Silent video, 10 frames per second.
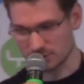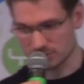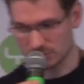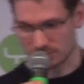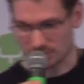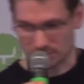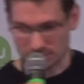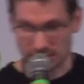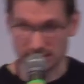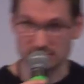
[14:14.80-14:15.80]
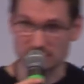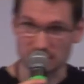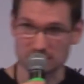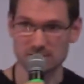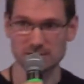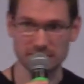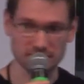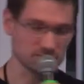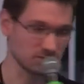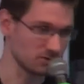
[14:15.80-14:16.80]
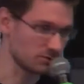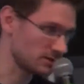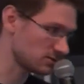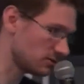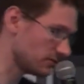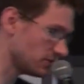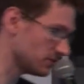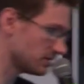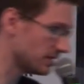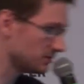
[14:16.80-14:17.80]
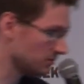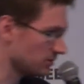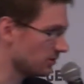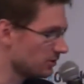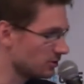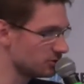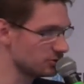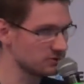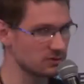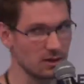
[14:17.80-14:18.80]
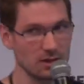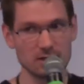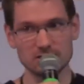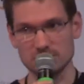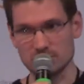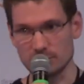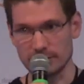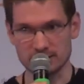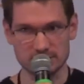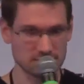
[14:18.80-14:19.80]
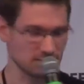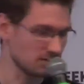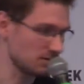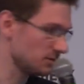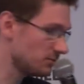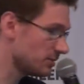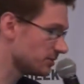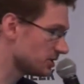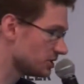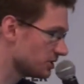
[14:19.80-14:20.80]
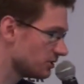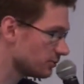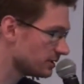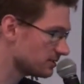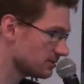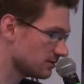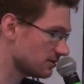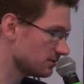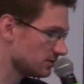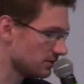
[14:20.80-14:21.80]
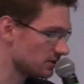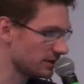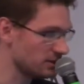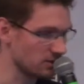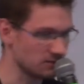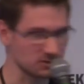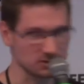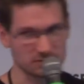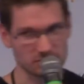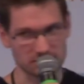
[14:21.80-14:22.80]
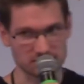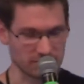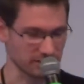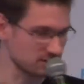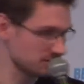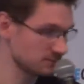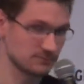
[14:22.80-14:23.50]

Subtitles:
use context.getContentResolver, then you're going to use the correct implementation with the handling of the different threads.